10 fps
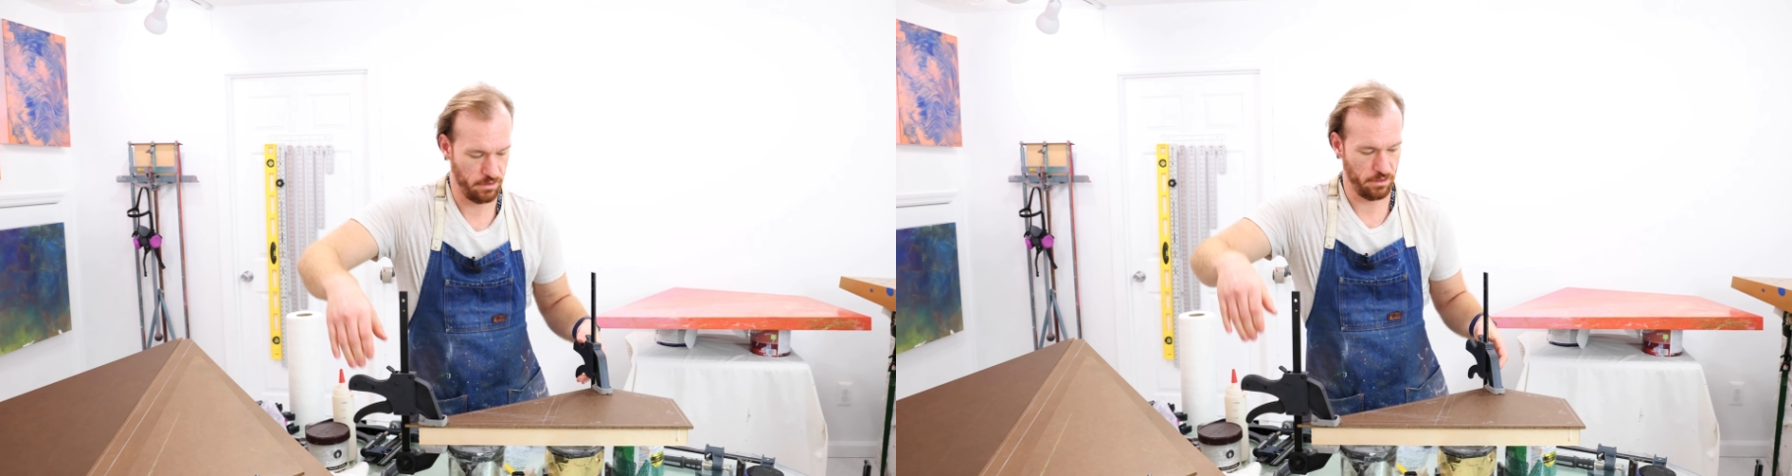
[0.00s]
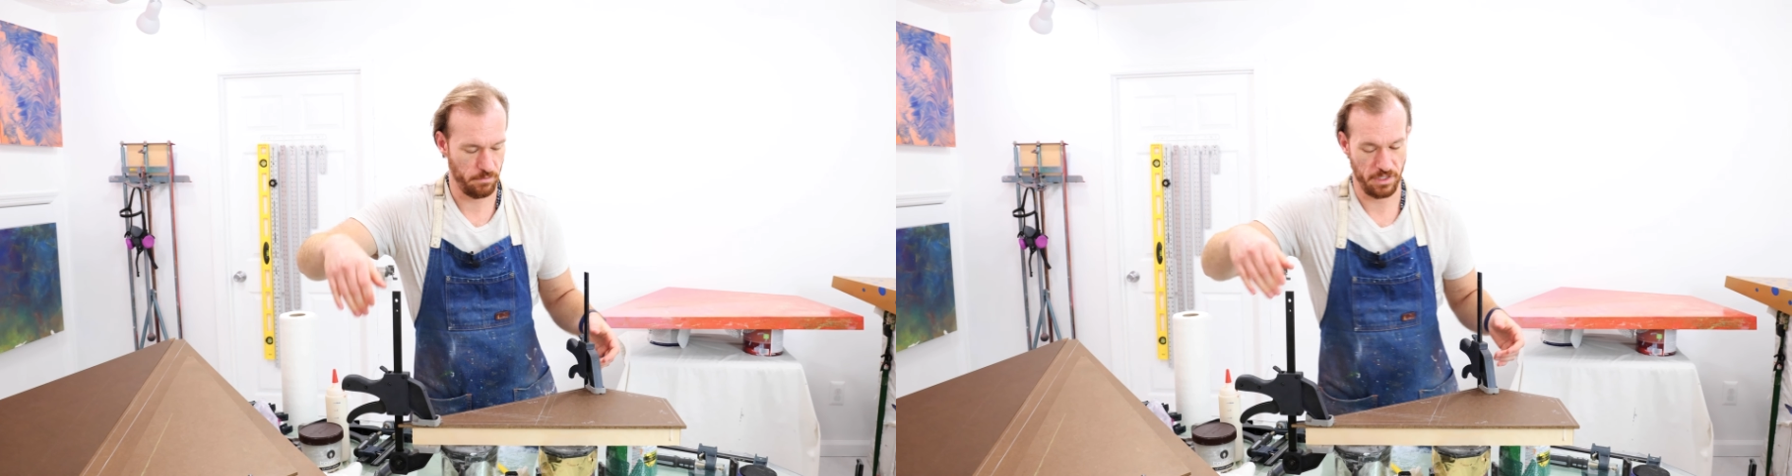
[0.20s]

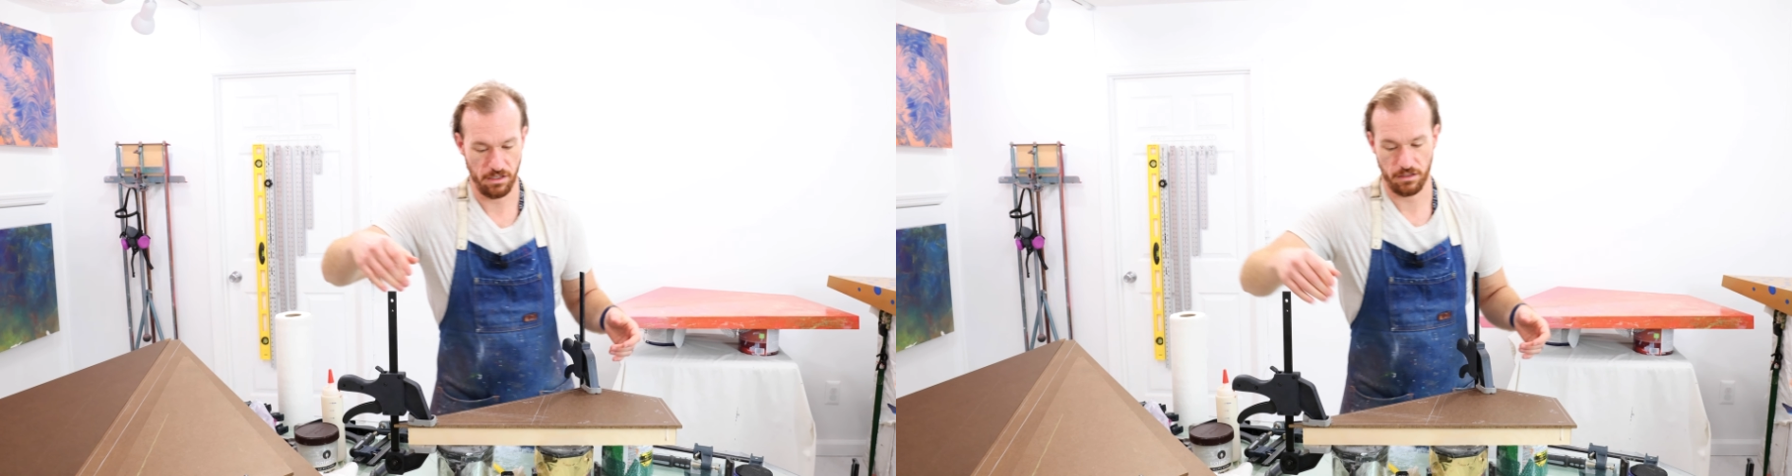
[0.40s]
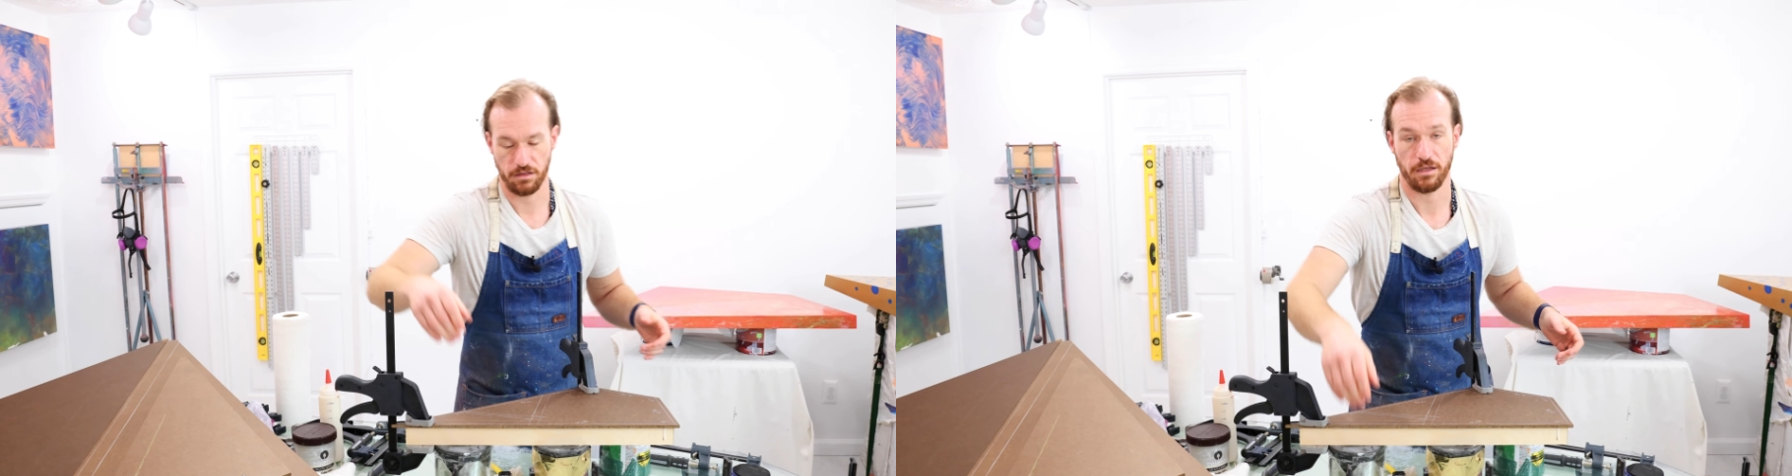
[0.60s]
how
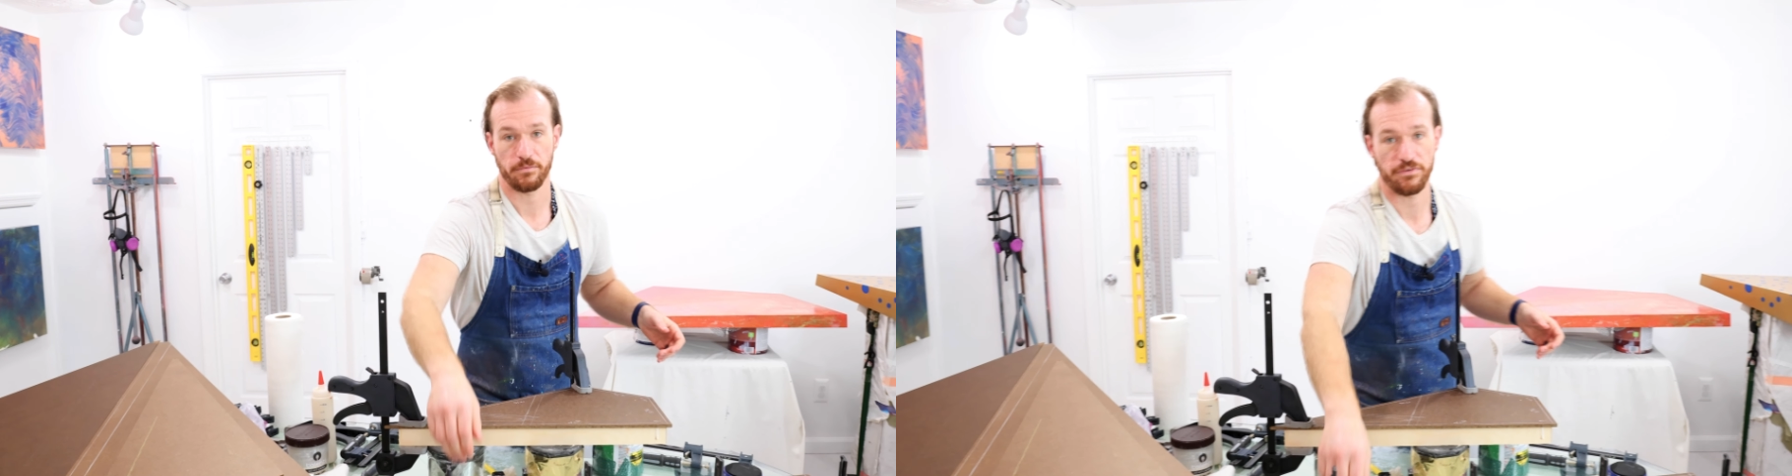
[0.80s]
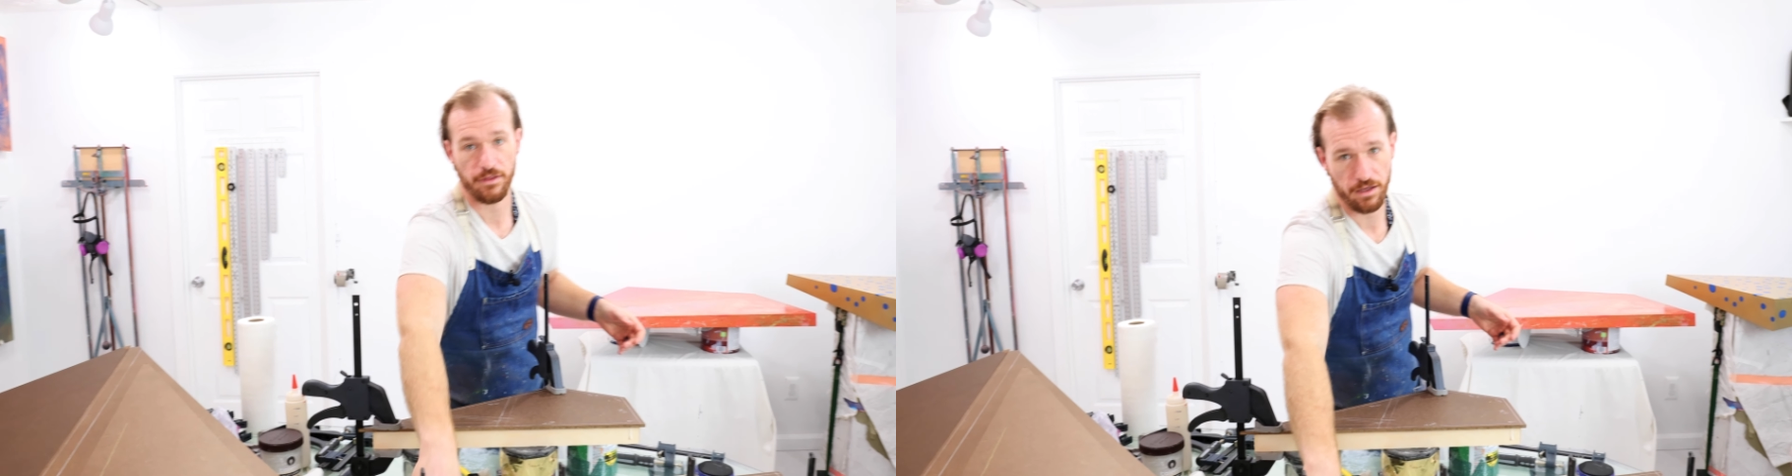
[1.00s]
many
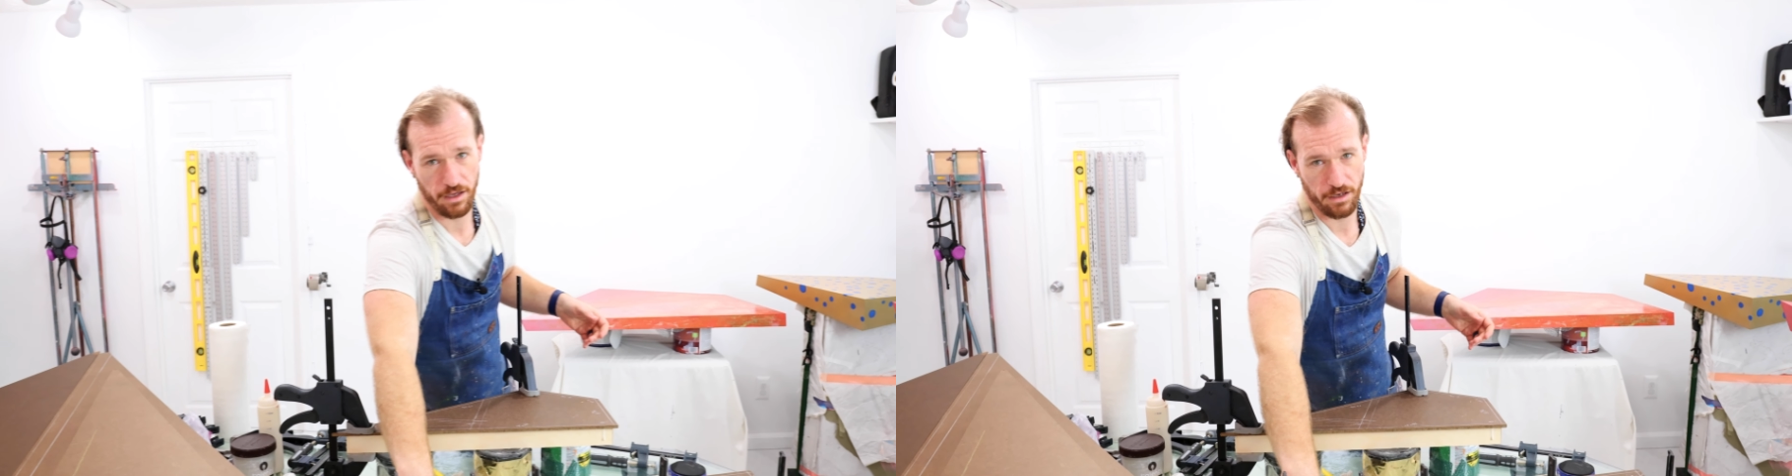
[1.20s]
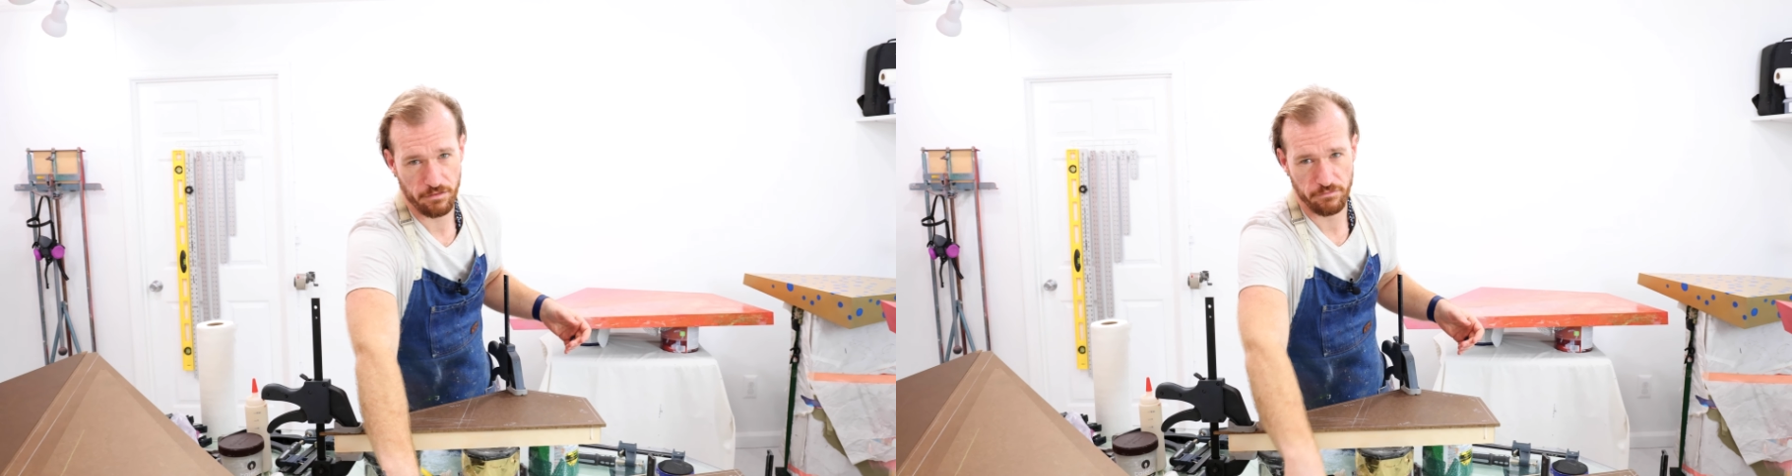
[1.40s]
clamps they
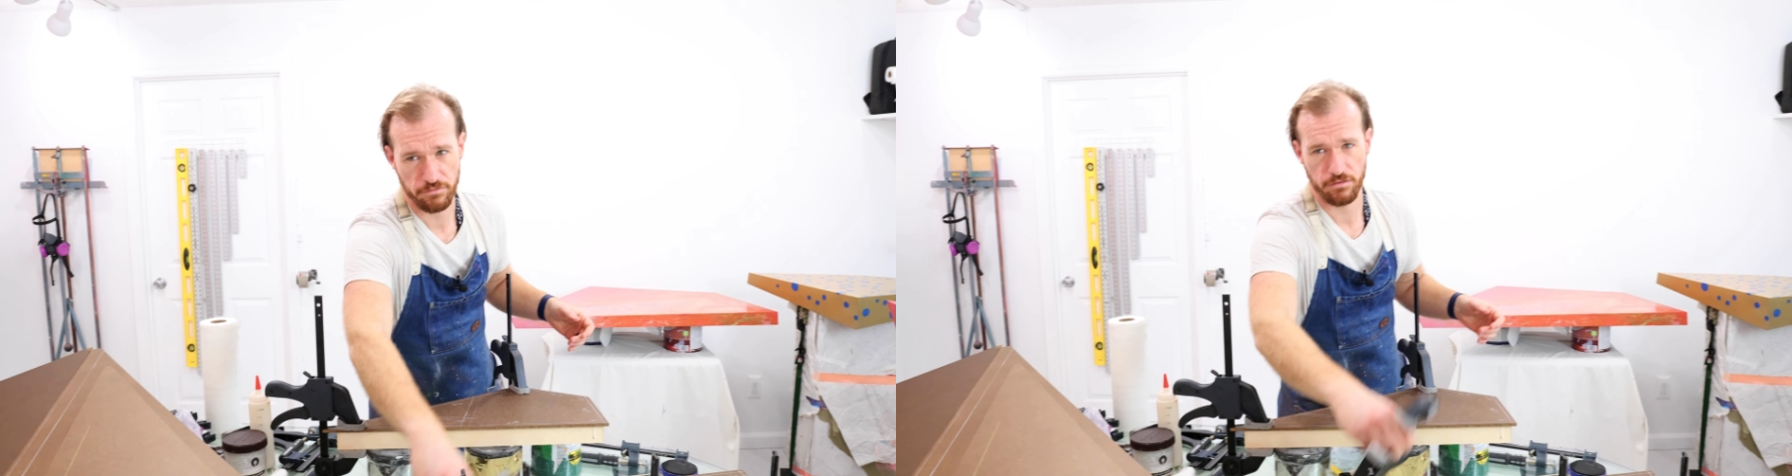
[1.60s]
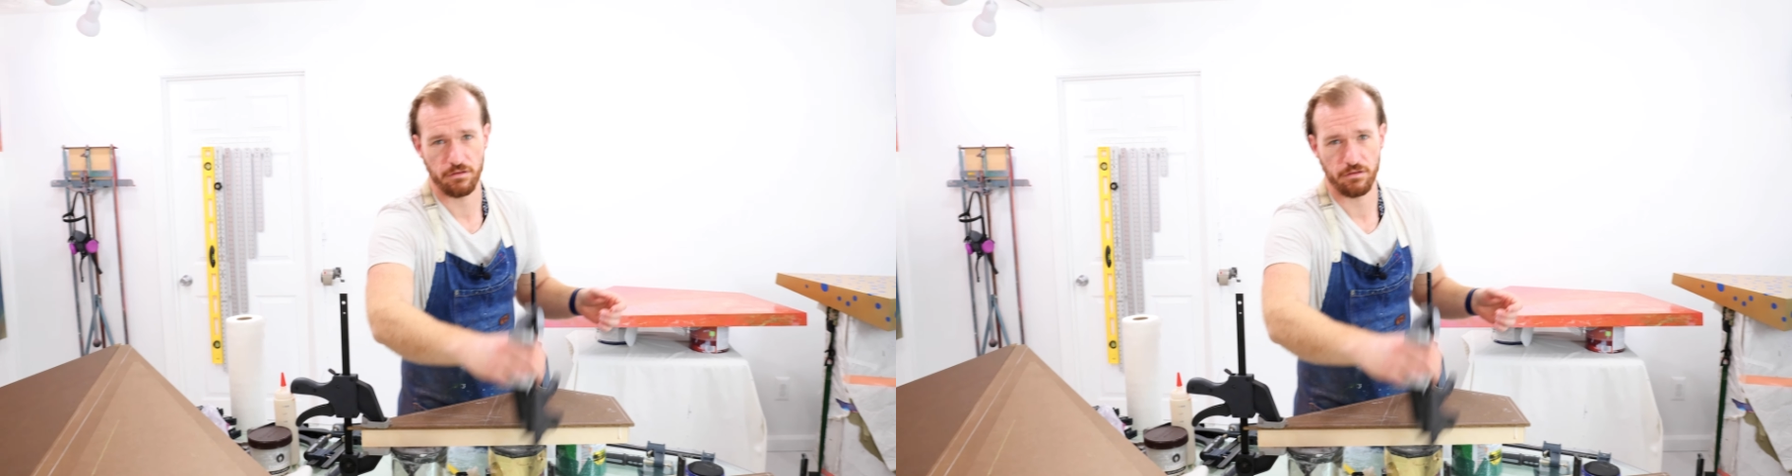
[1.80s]
have,